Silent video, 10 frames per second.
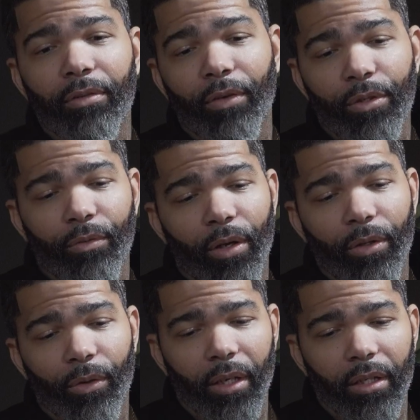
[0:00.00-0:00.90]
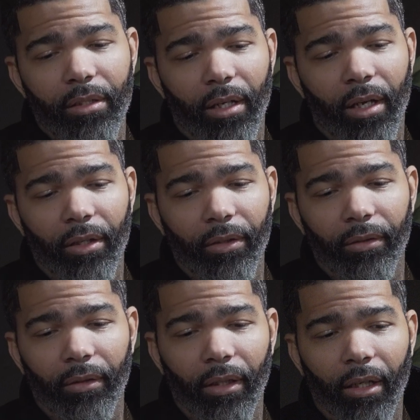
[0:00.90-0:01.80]
First of all, the greatest
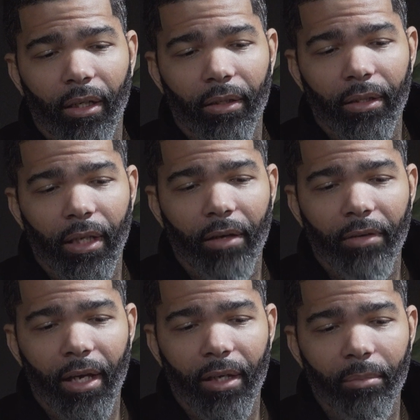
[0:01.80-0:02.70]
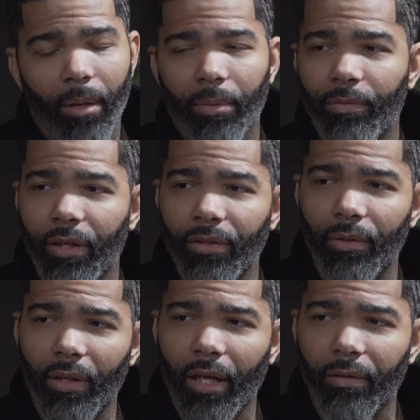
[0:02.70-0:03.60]
honor that I've had in my
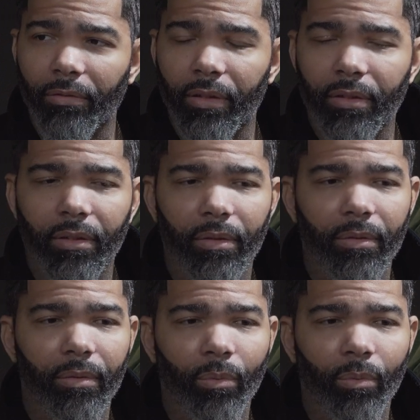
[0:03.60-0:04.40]
professional life is to